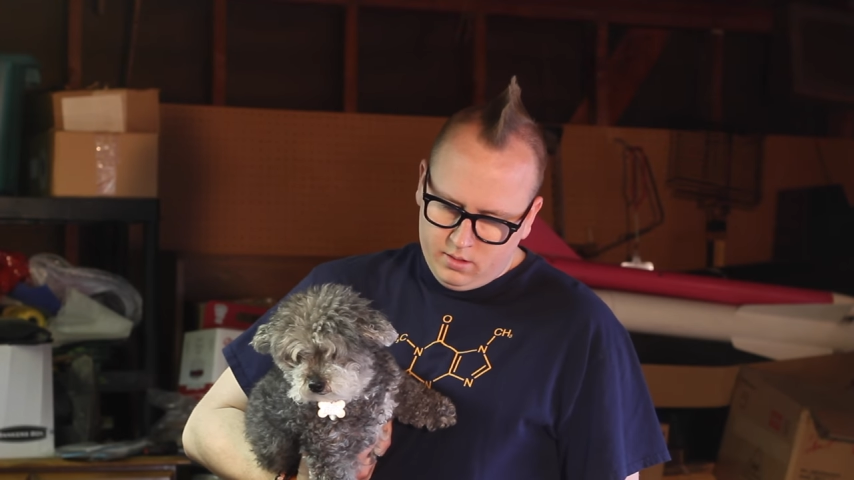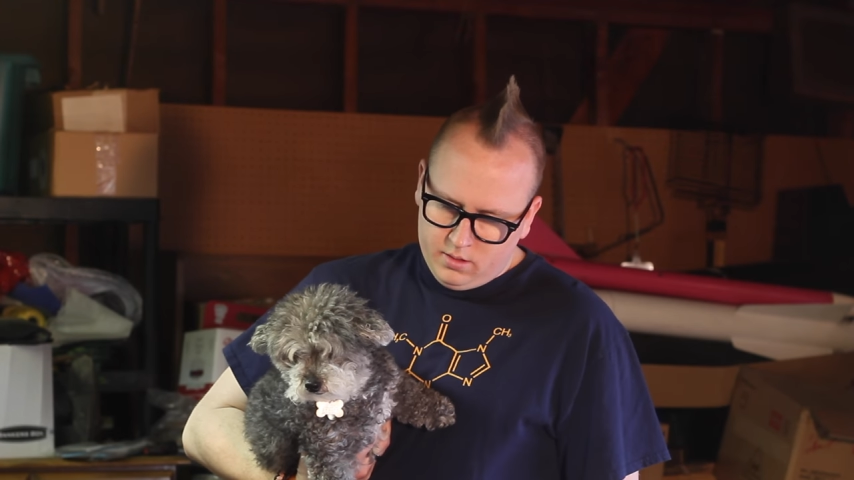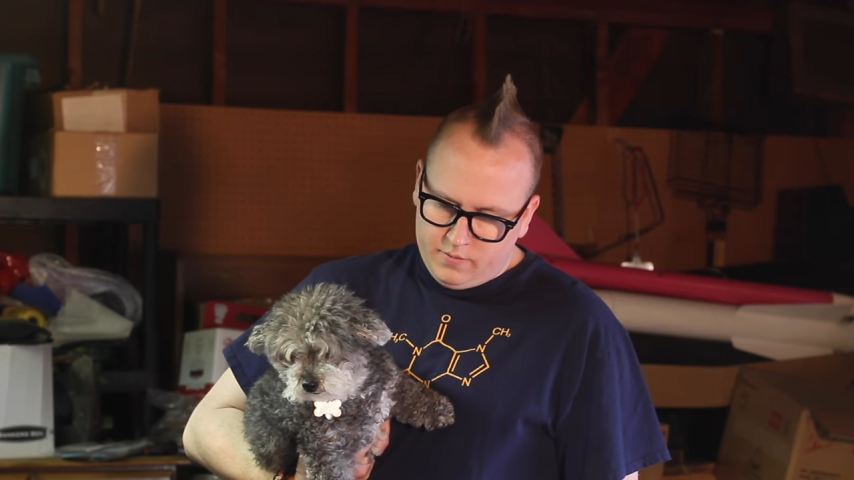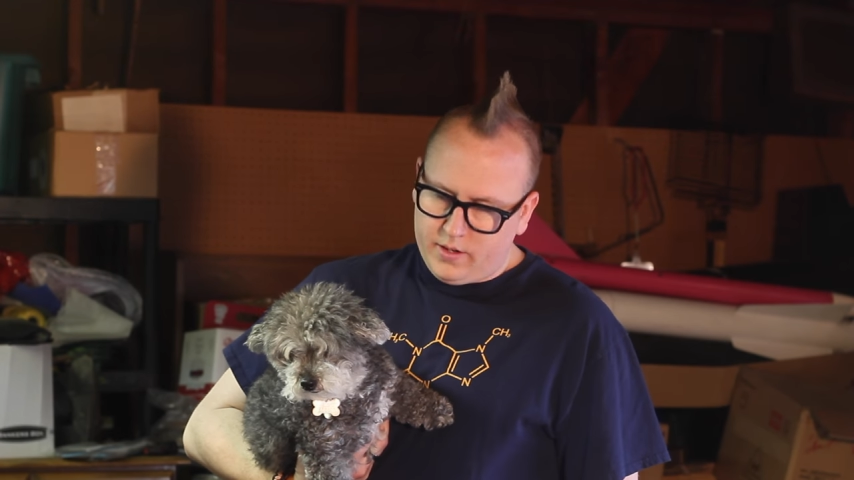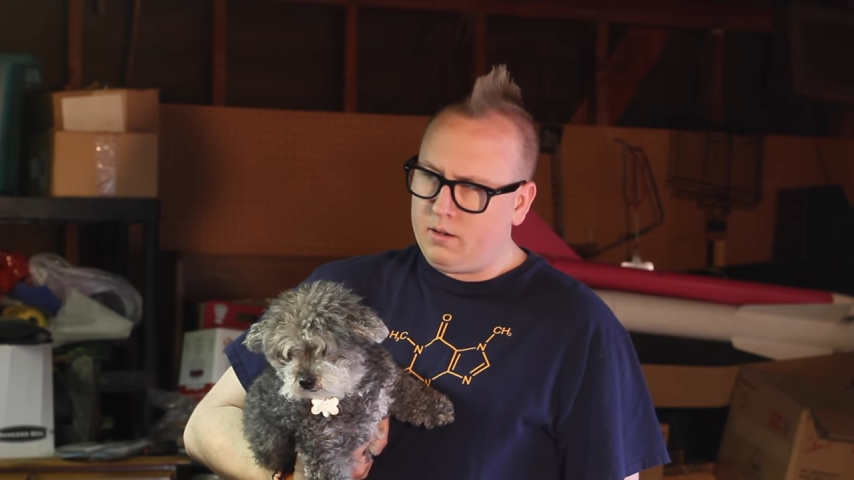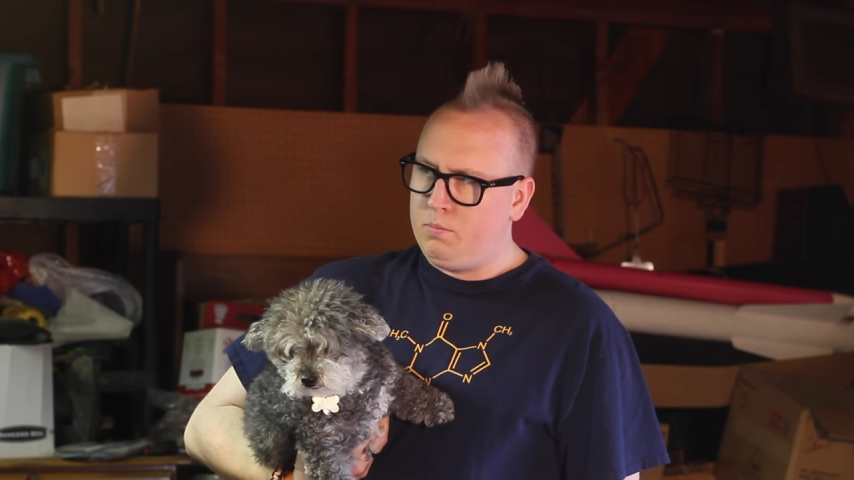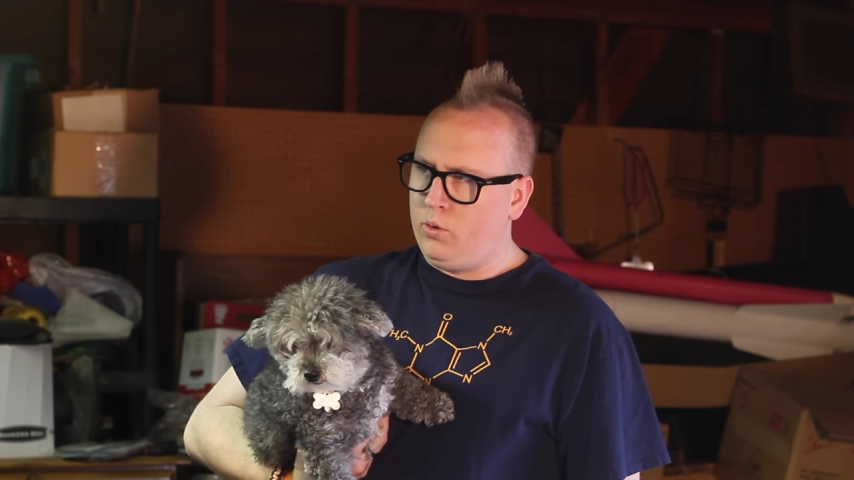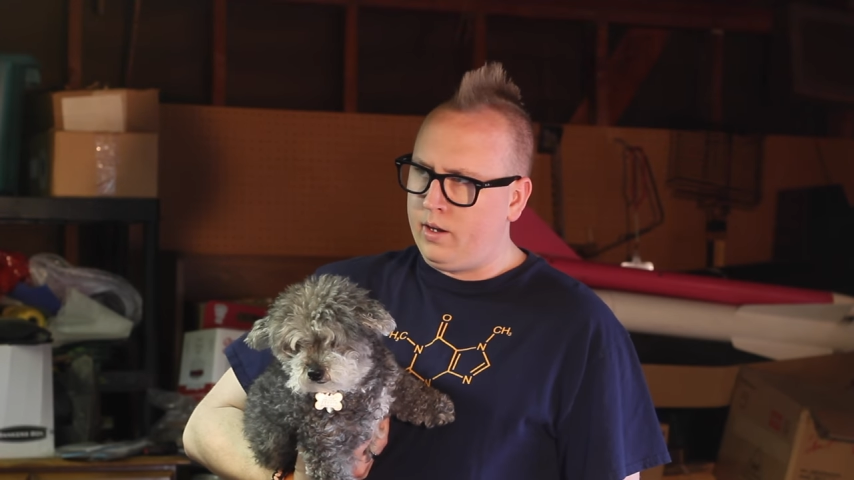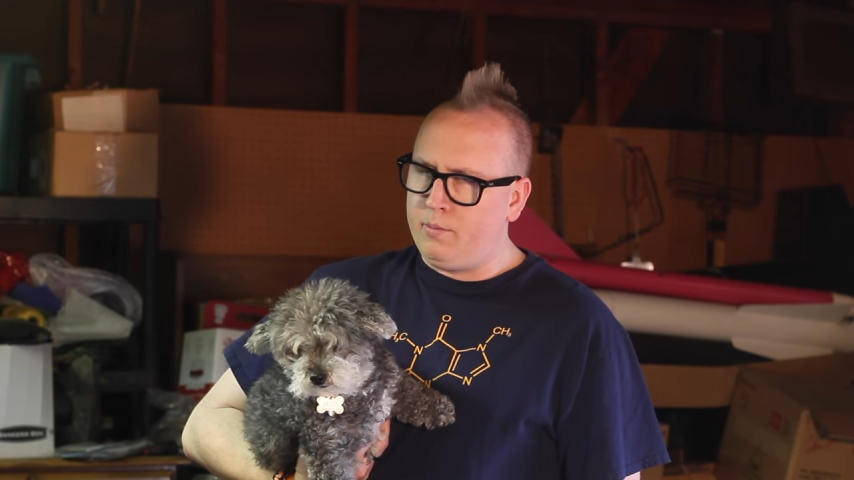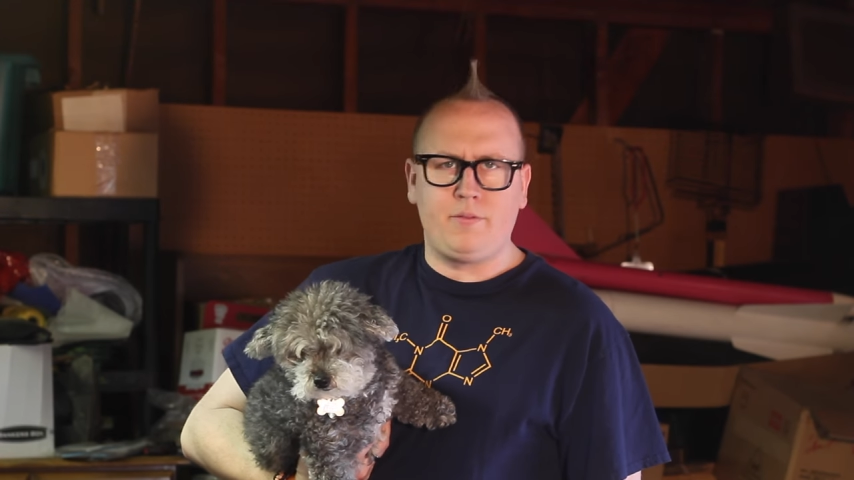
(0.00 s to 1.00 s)
It's a very good
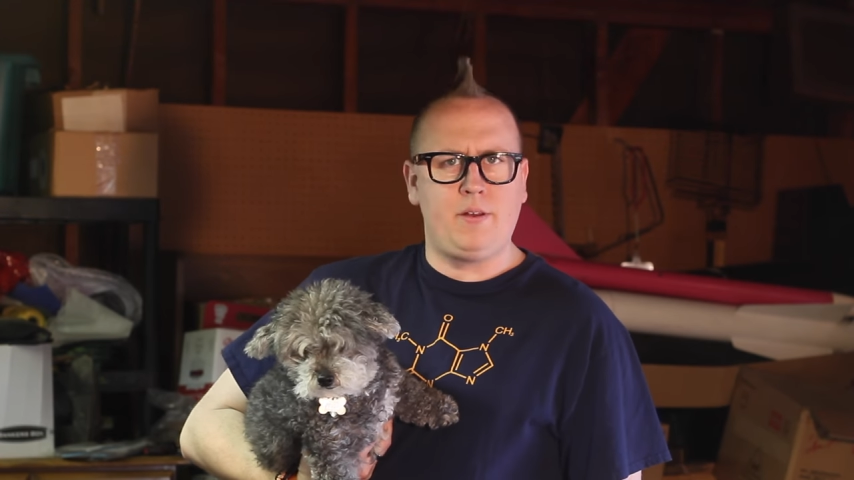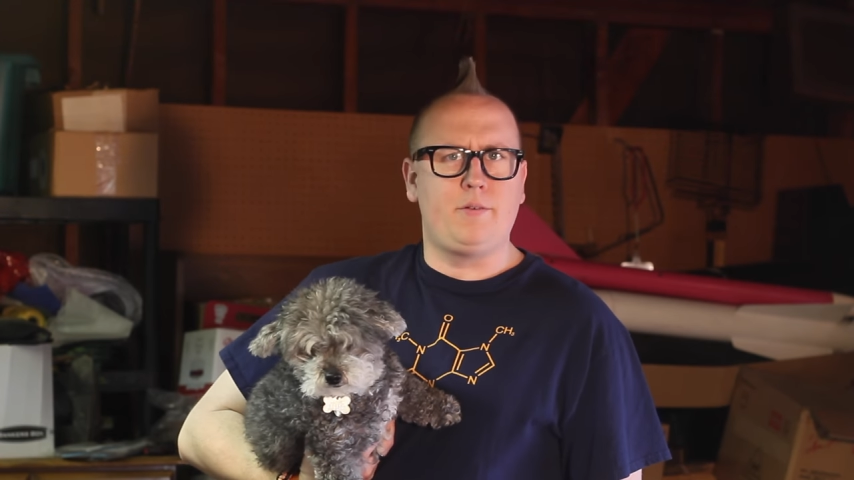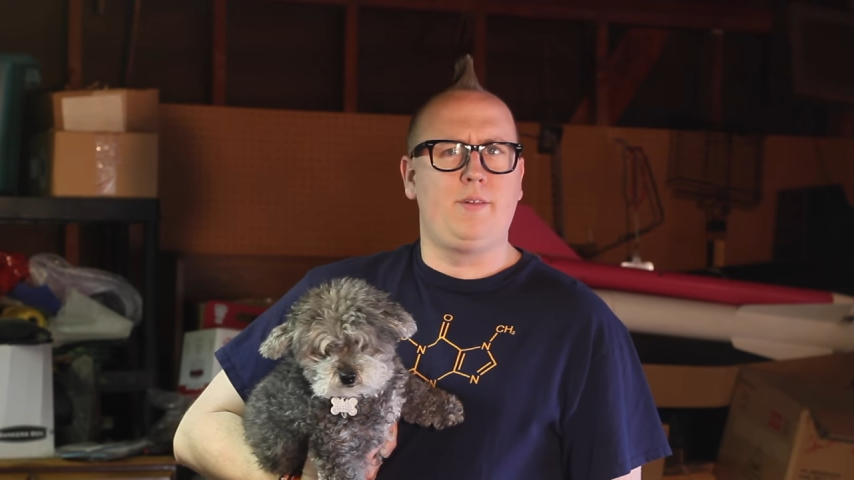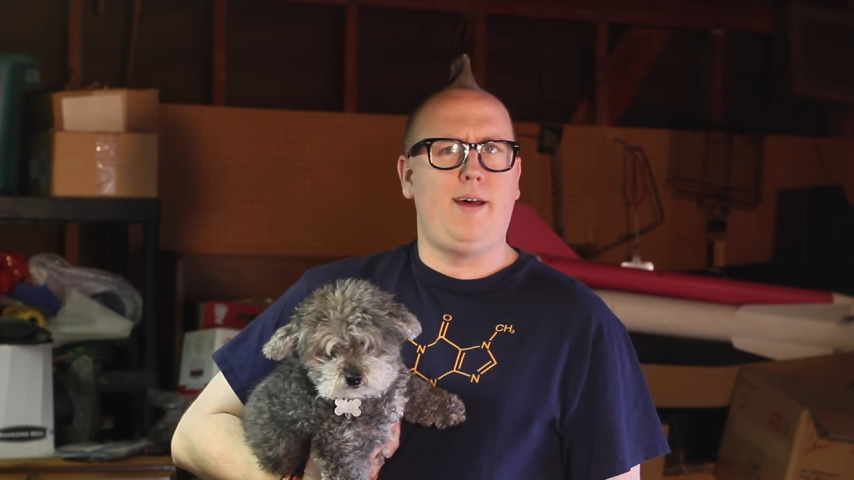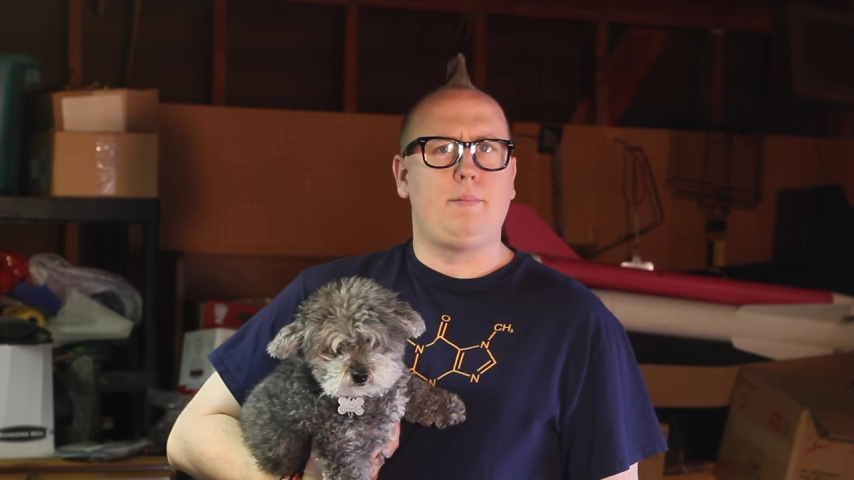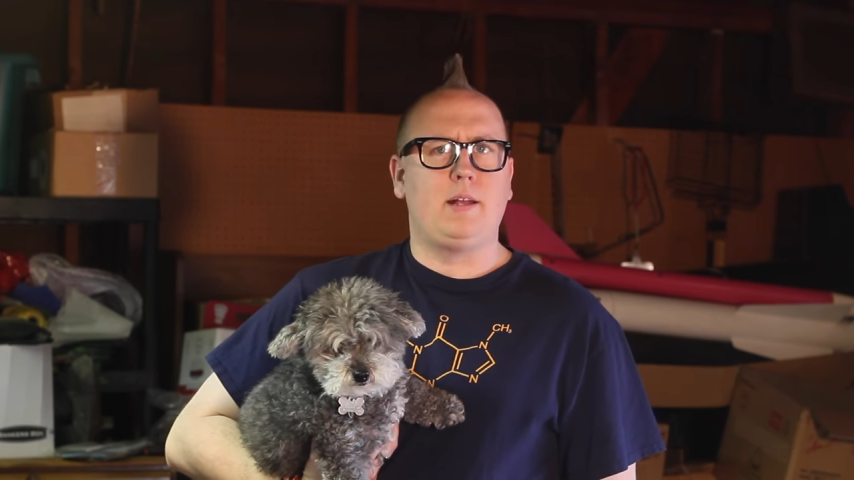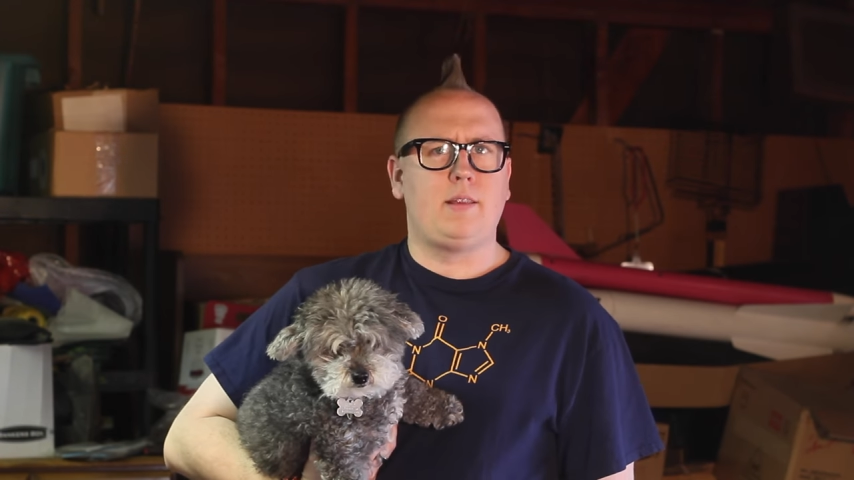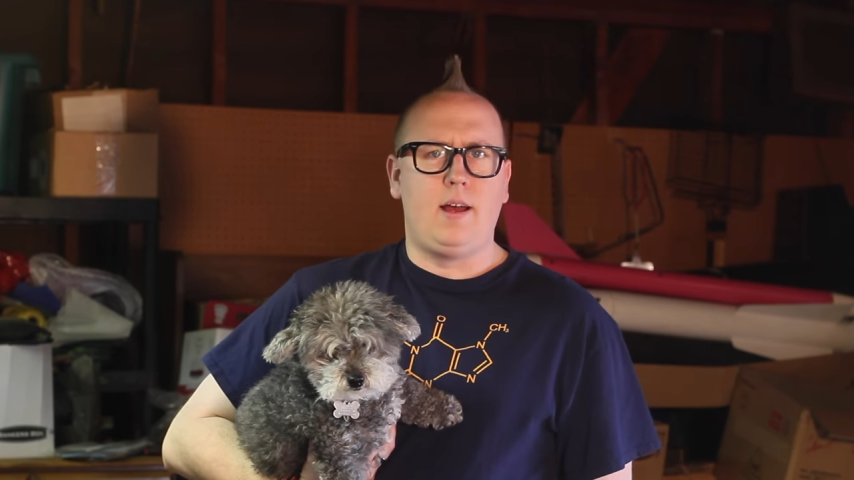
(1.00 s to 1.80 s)
point. I would have never thought about